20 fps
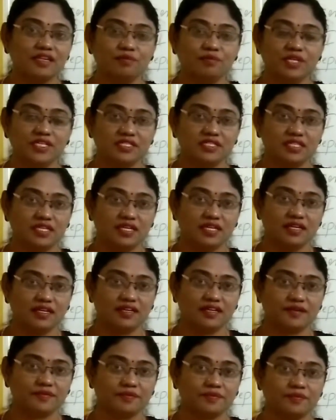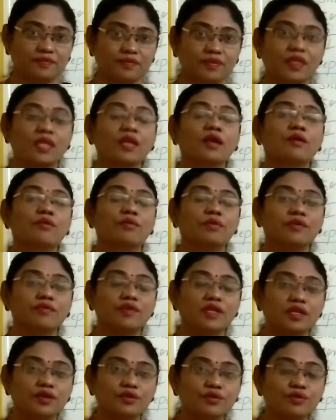limits here. We
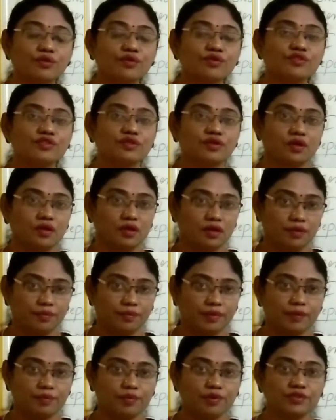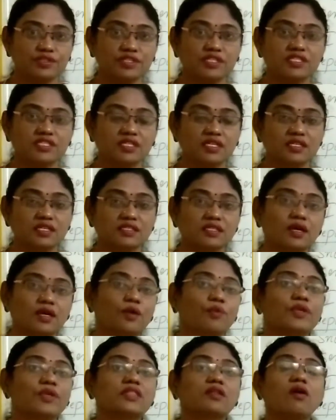will use prepositions
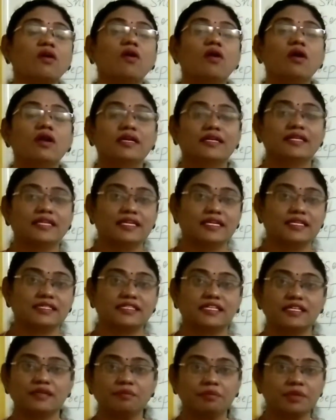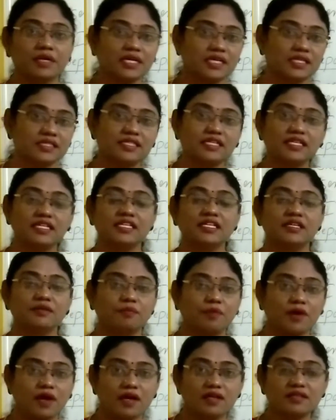with all tense in
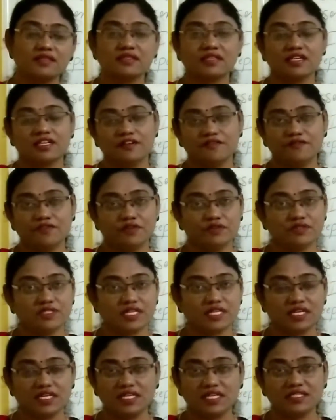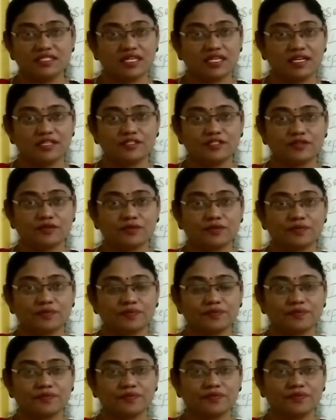present, past and future tense also,
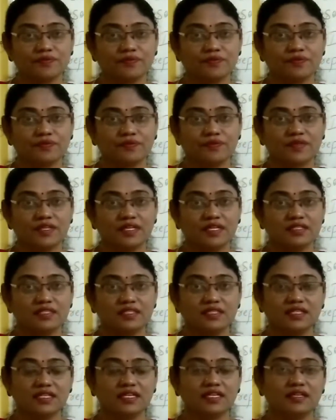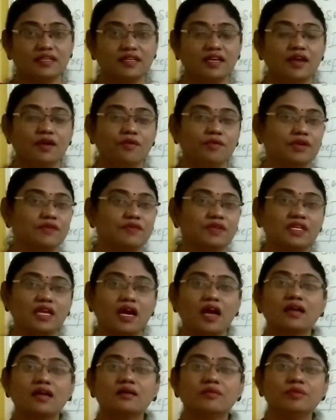isn't it? When we
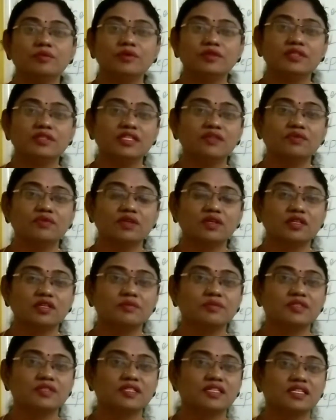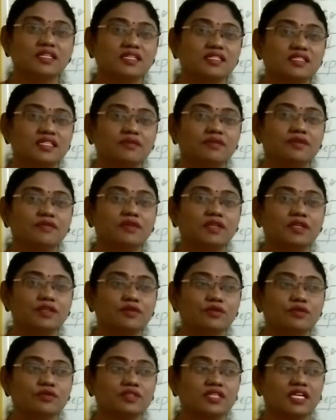talk about the verbs, see, we will
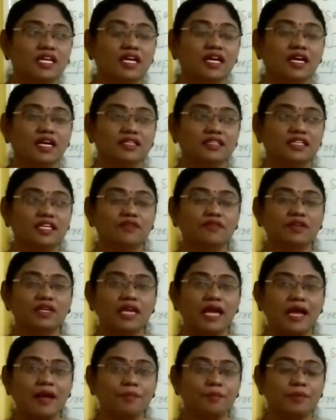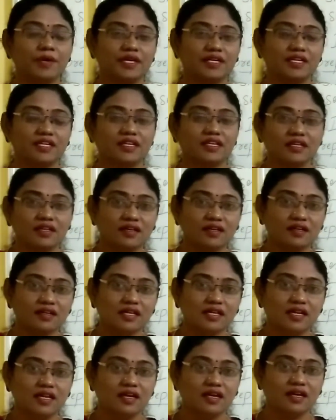use they will have particular